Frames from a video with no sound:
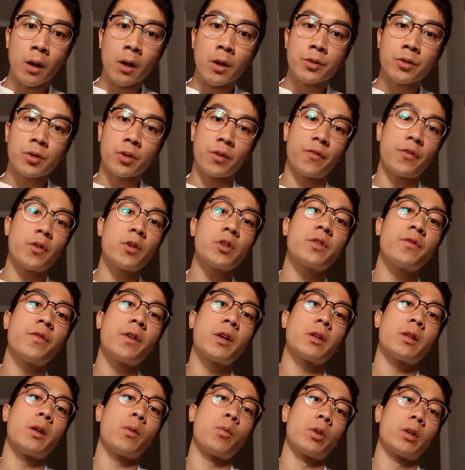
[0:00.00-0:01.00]
So the first
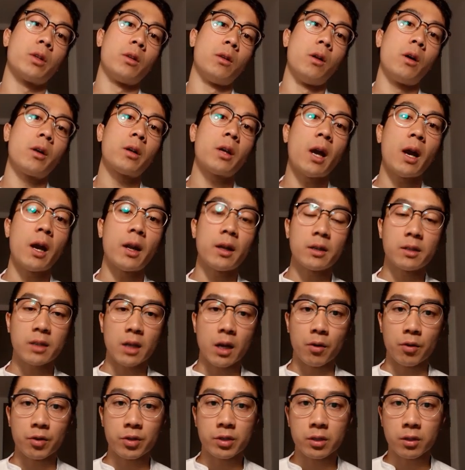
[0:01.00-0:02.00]
figure that we're going to look at is
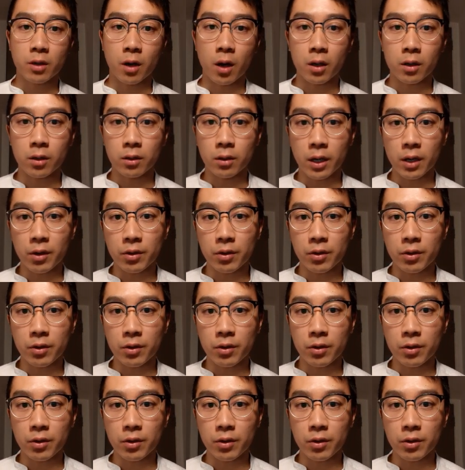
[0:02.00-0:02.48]
Aristotle.